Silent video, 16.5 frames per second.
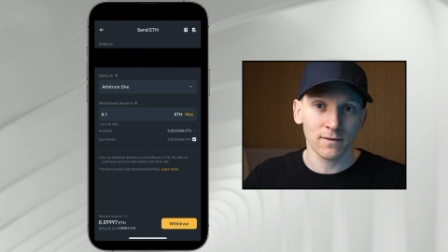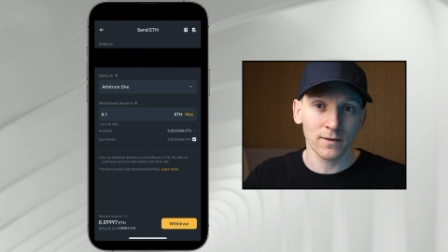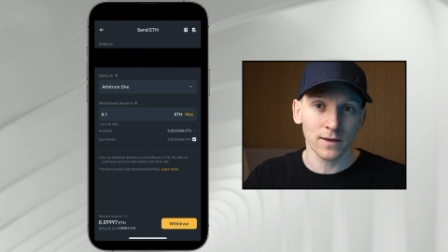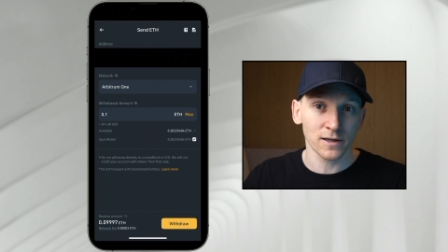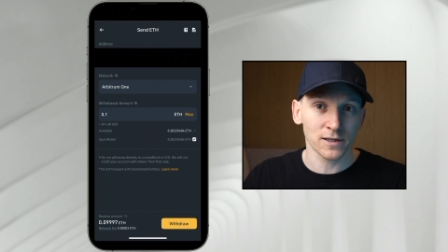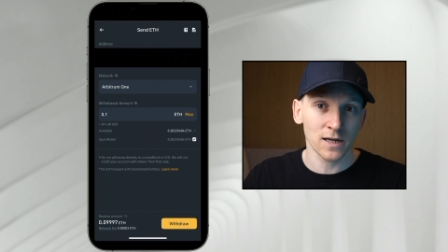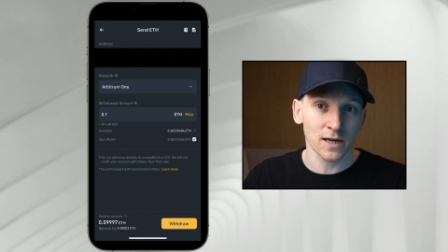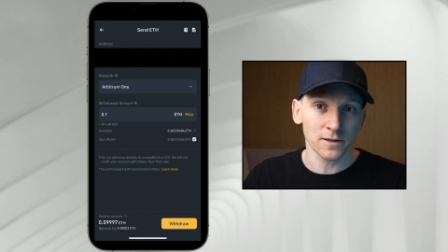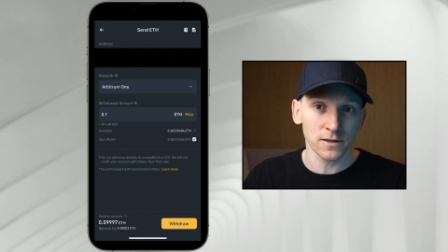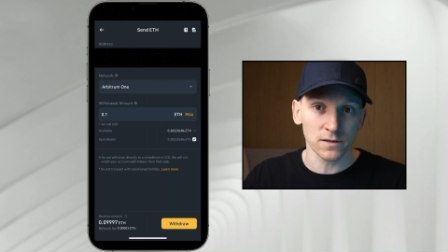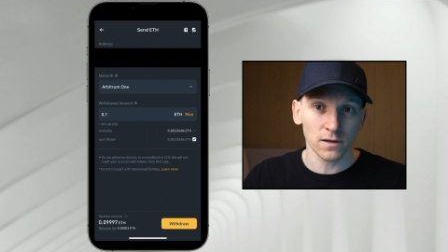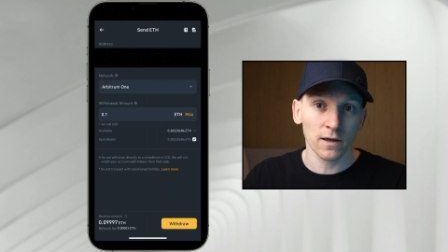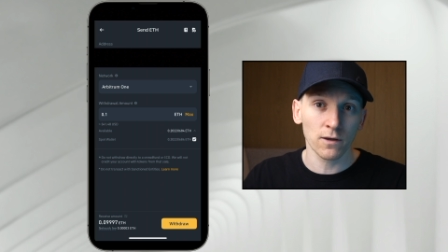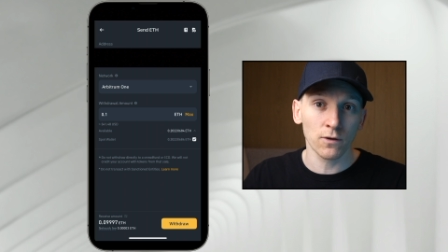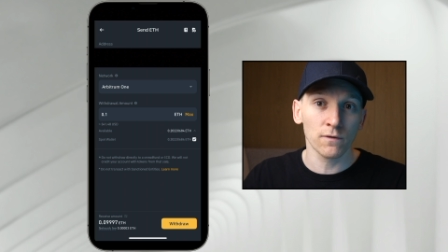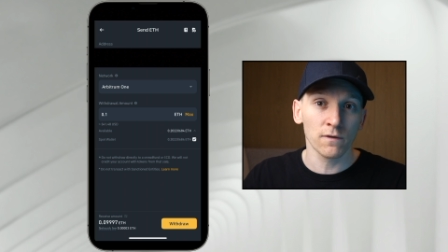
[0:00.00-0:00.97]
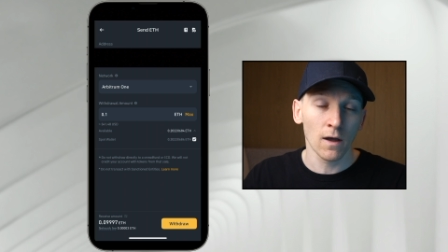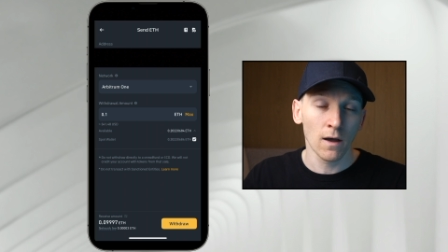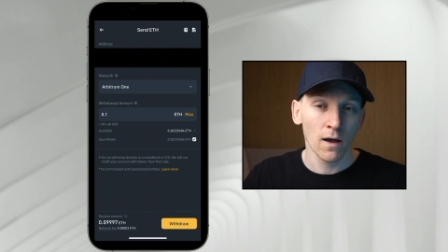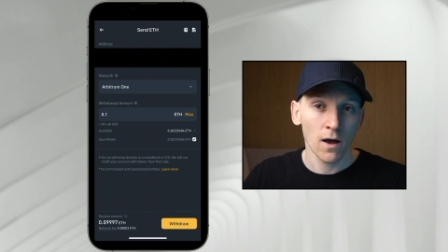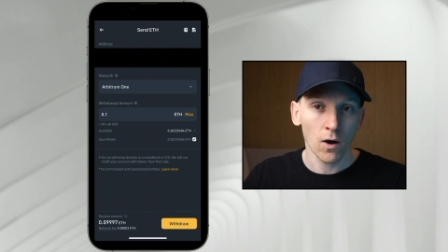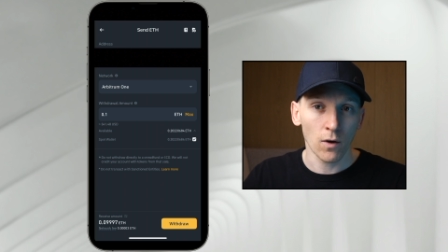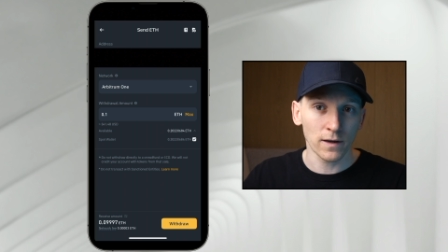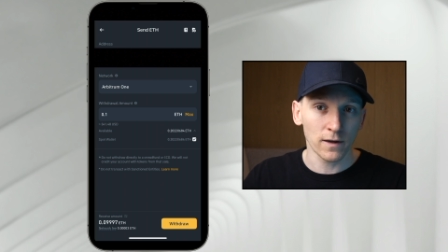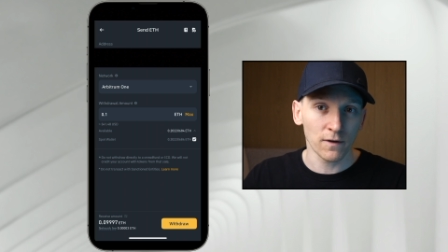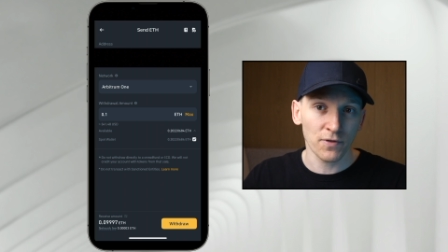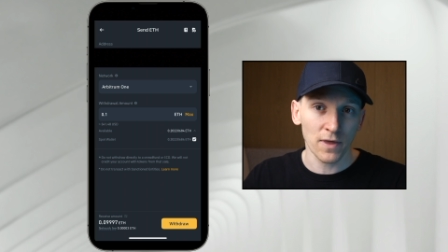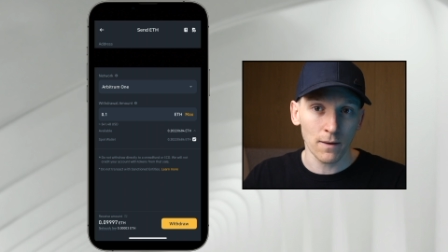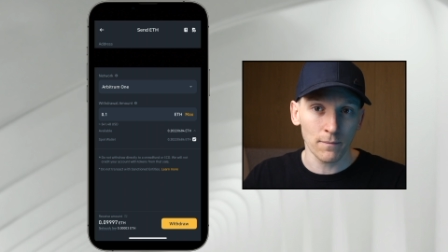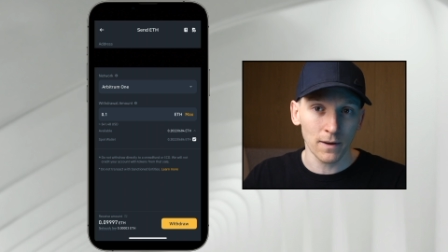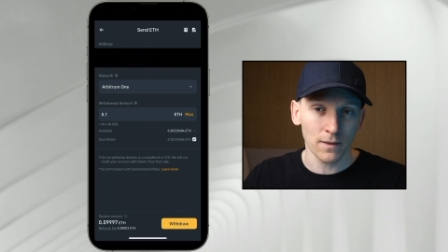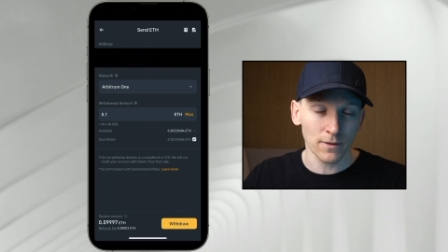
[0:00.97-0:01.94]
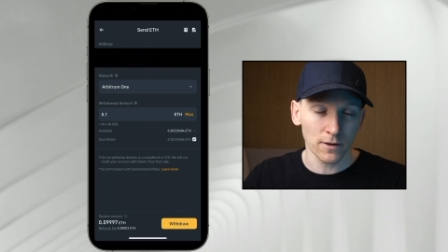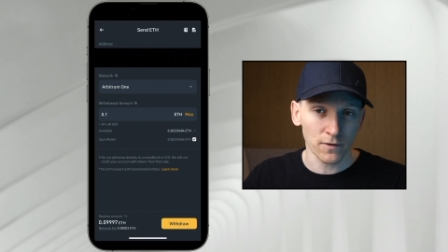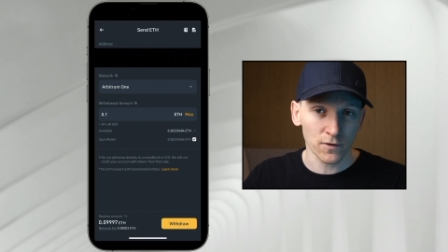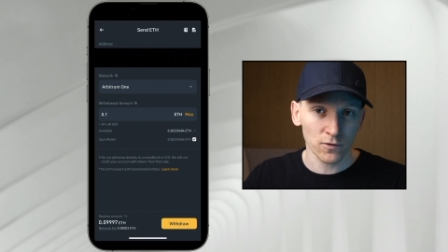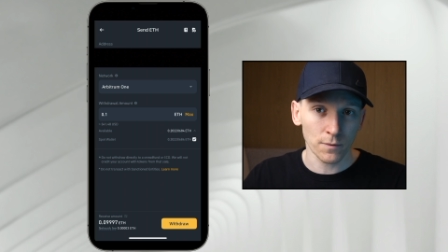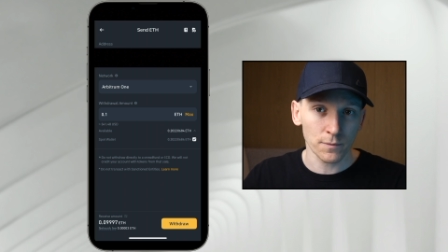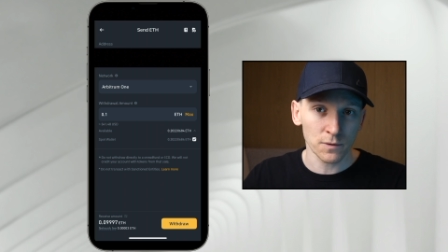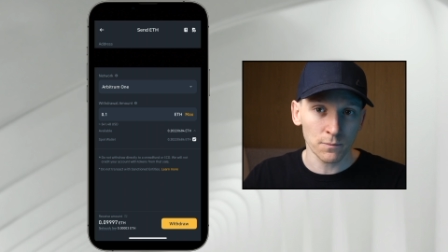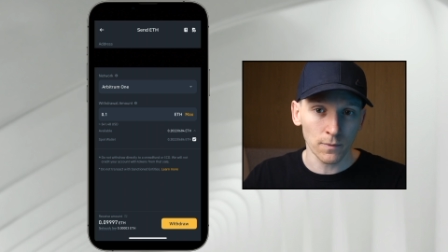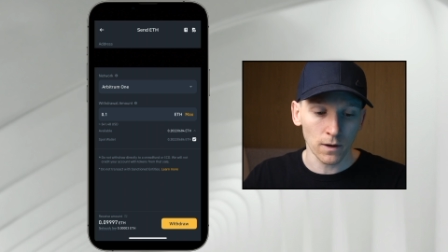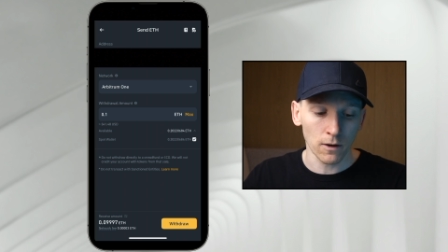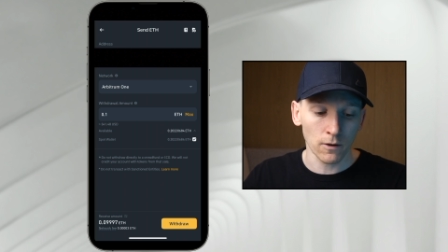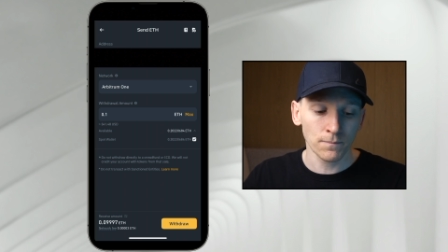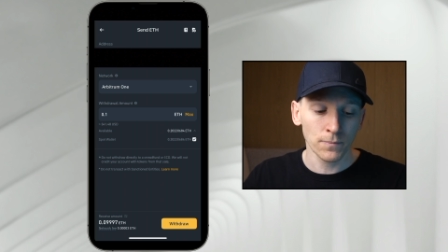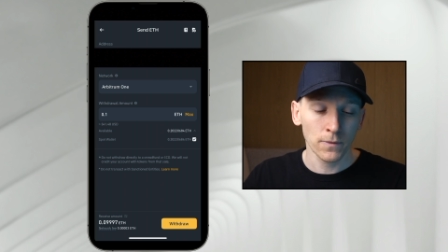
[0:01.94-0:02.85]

the exchanges I use, I'll leave them in the description below.